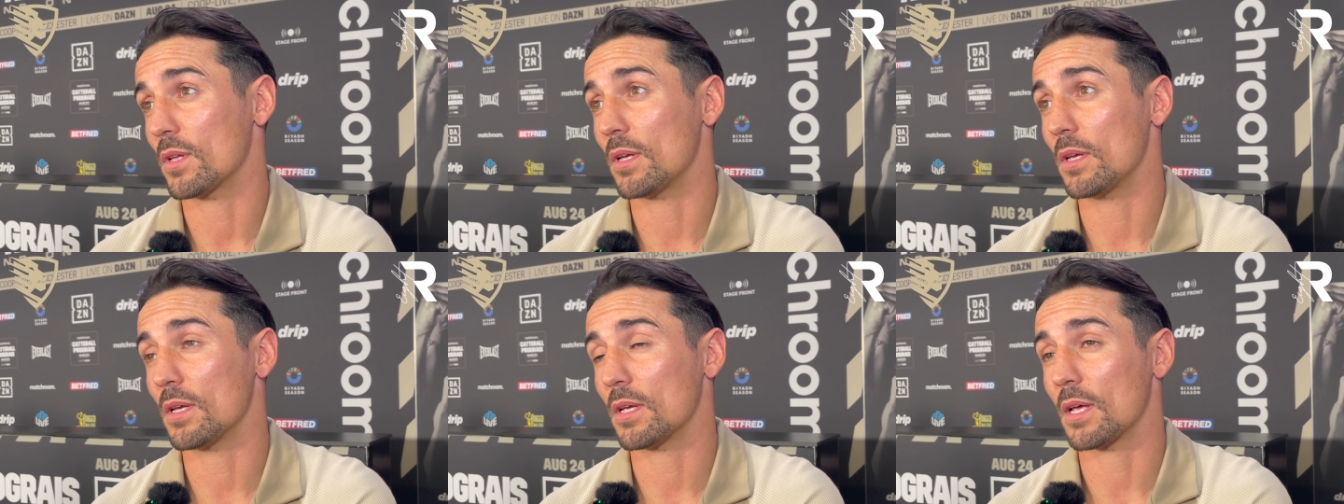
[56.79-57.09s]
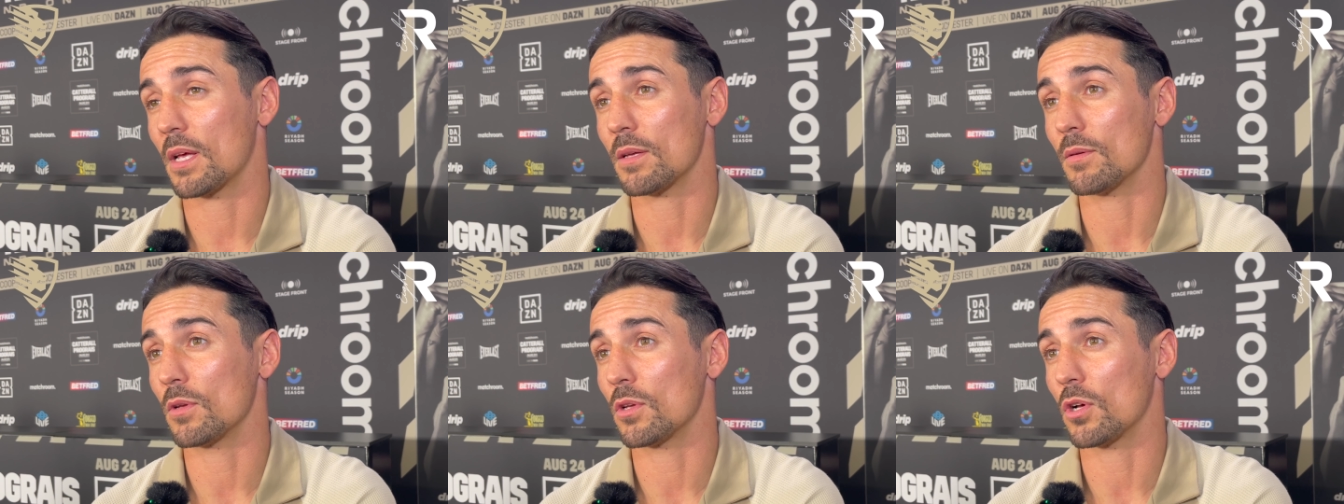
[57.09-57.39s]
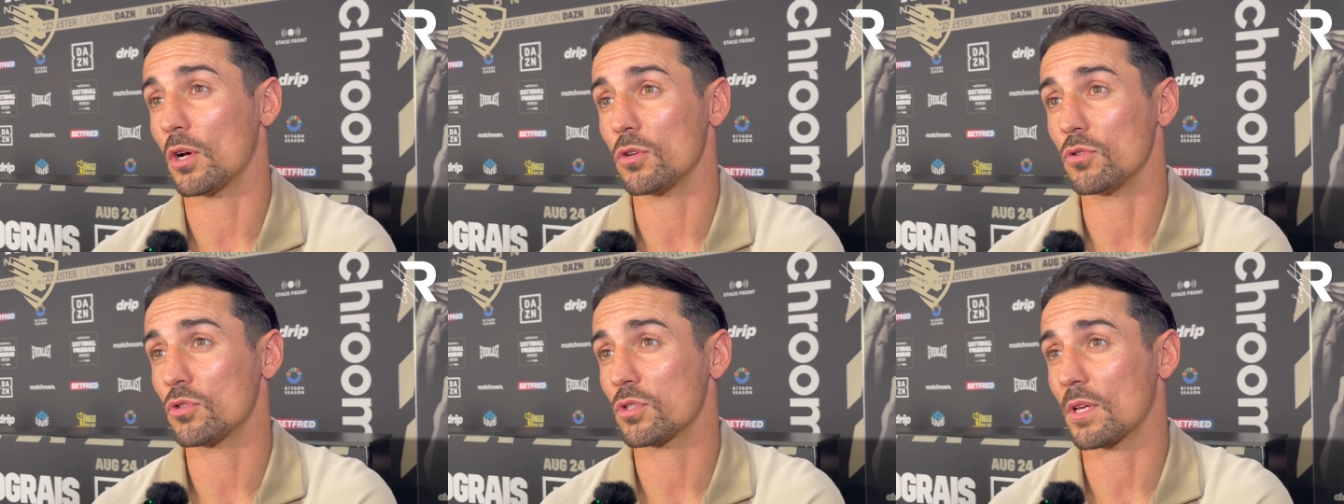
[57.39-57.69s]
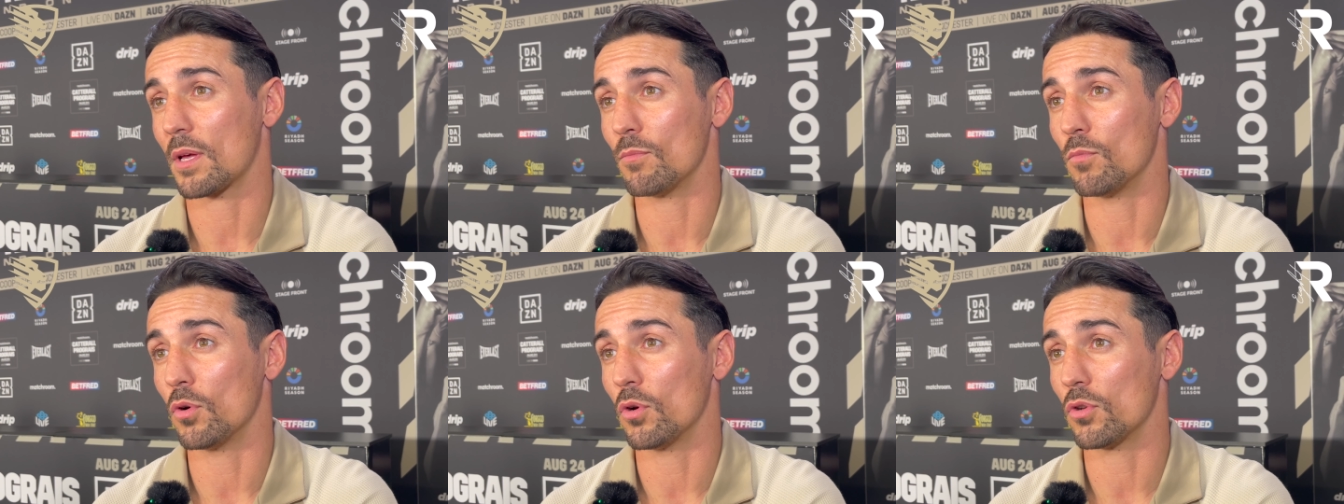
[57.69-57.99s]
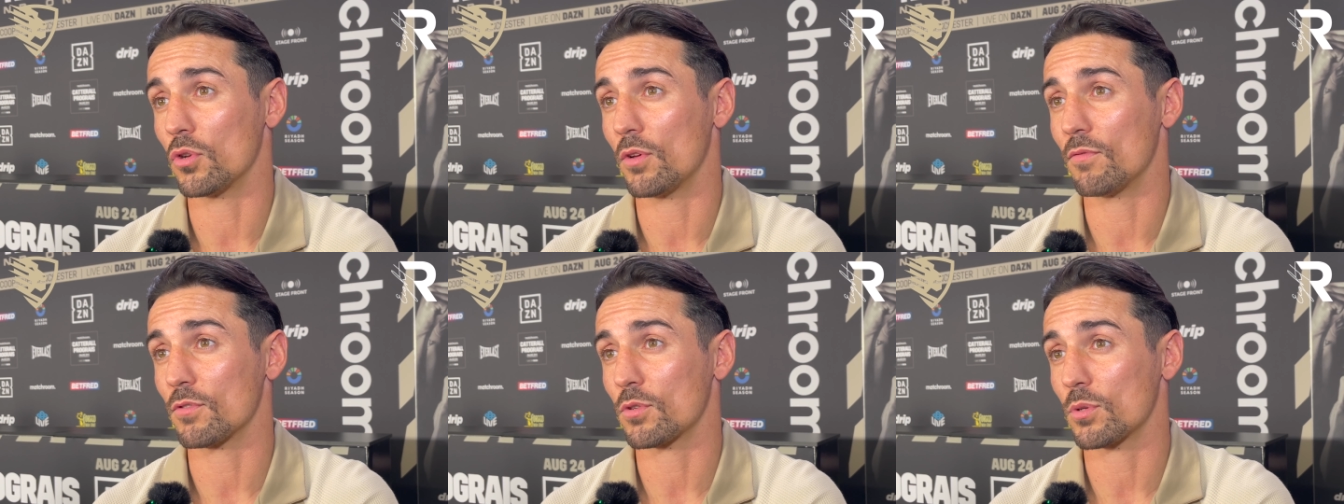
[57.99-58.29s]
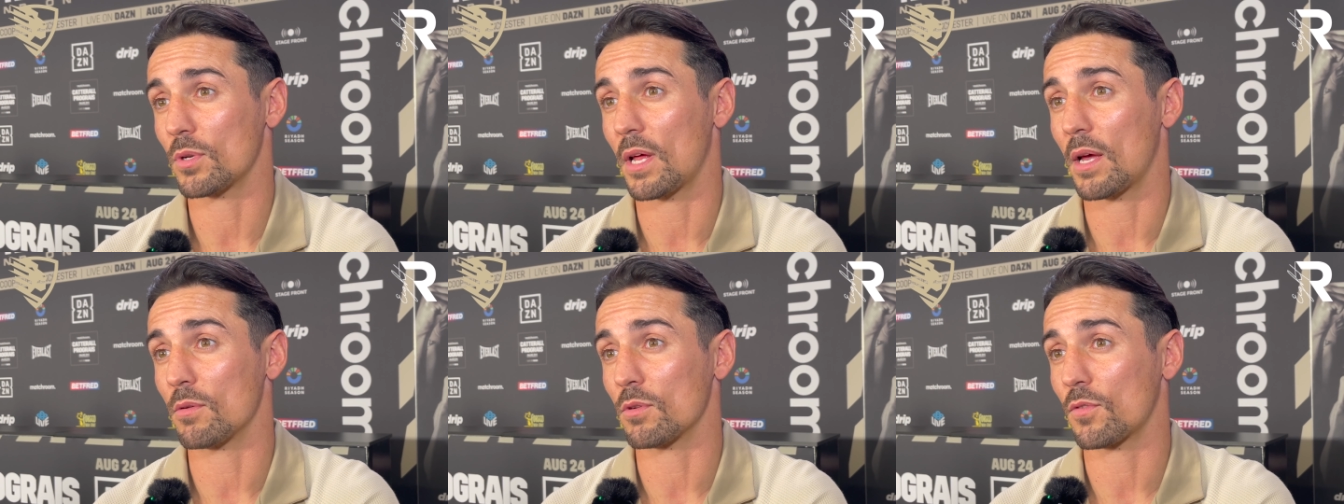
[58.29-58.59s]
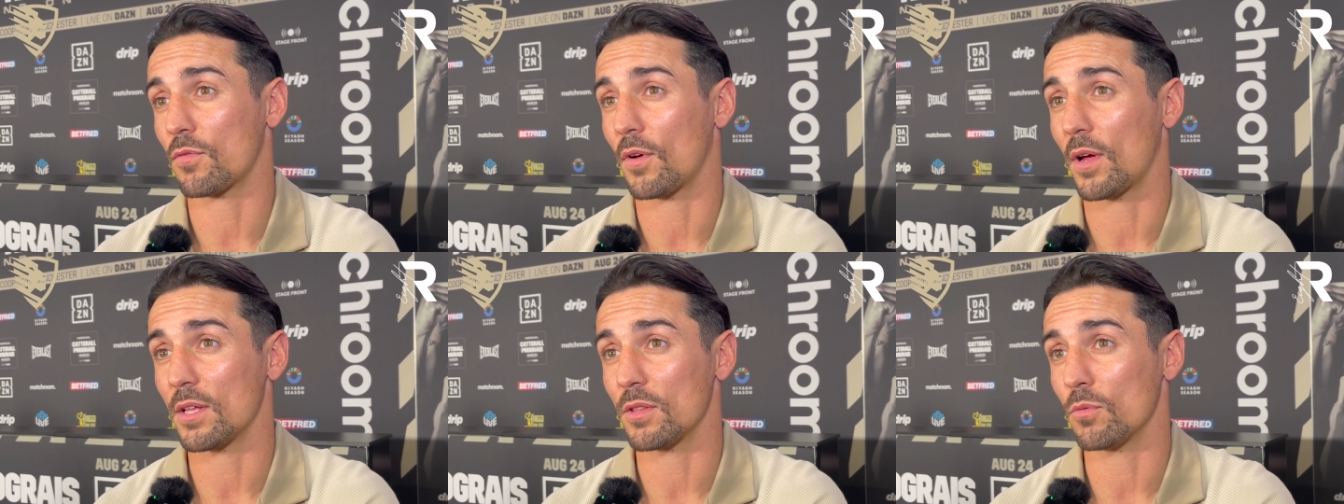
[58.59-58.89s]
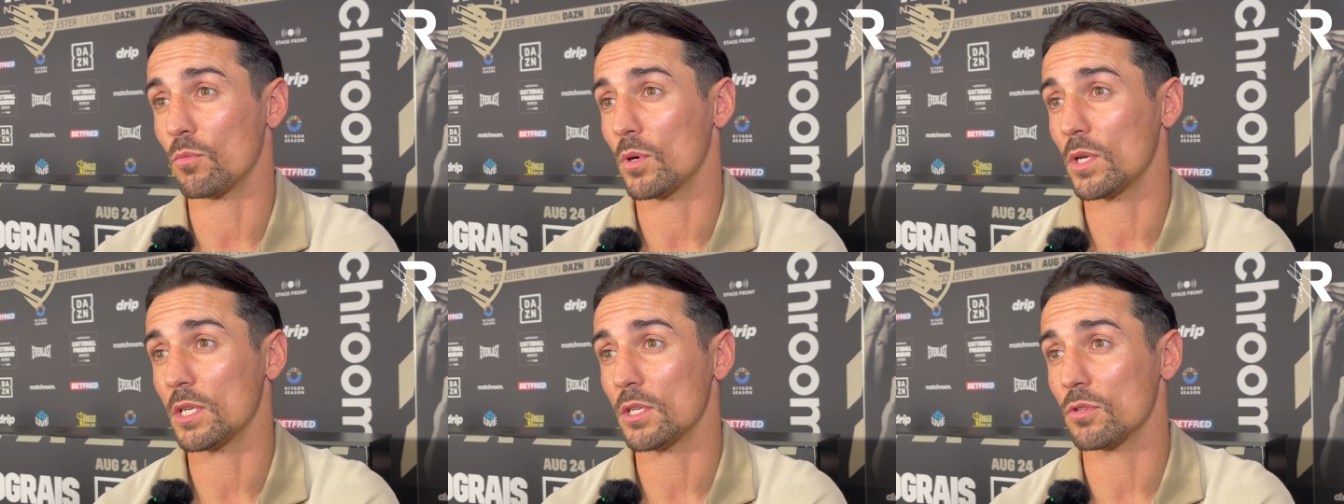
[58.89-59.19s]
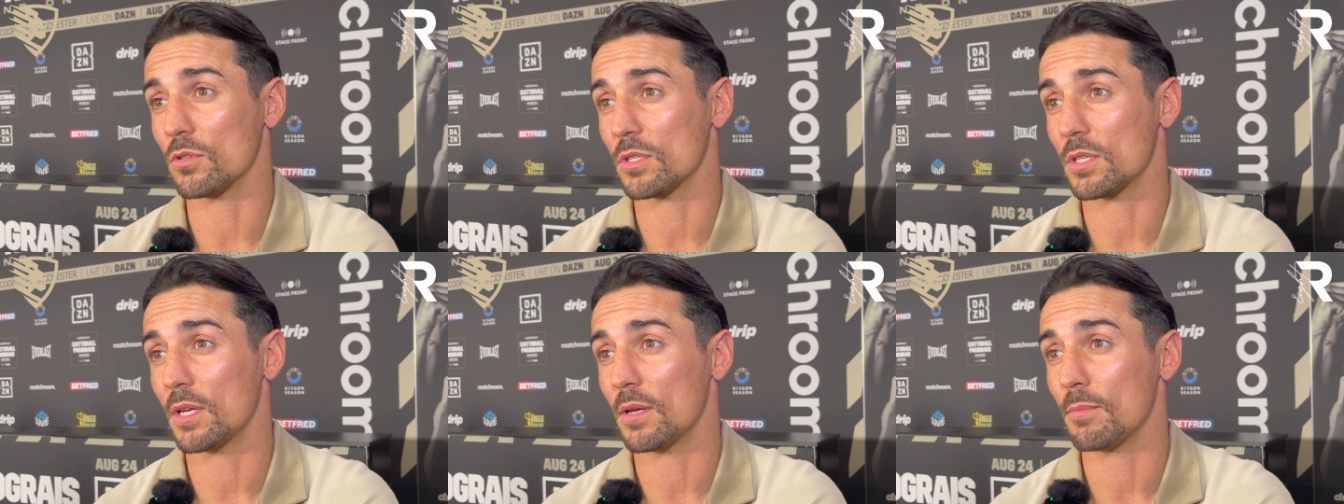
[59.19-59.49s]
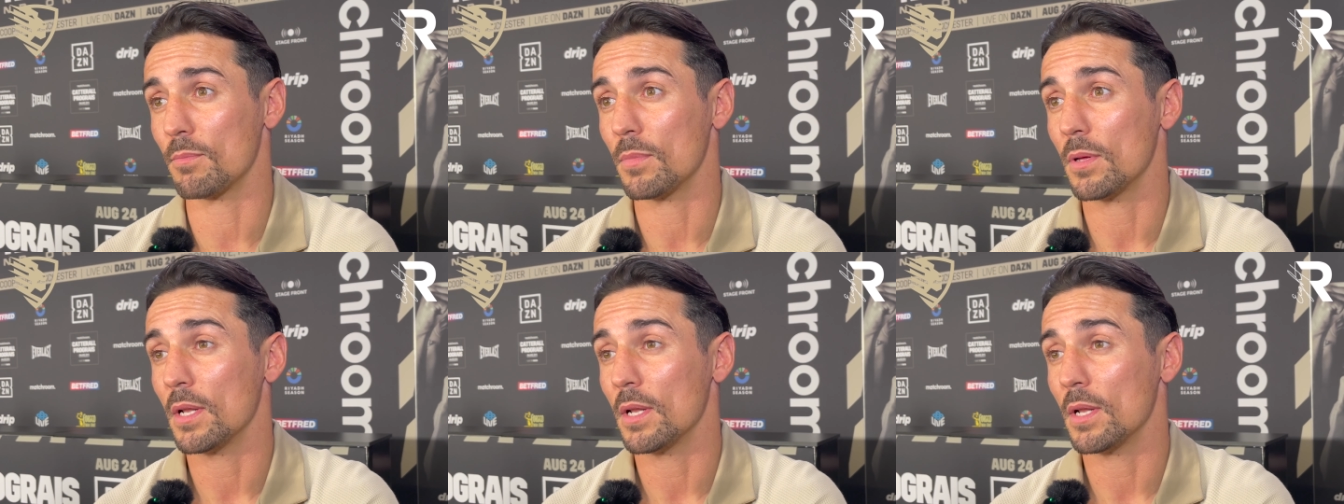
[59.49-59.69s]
he get he got used to get more nervous when I was fighting than when he does him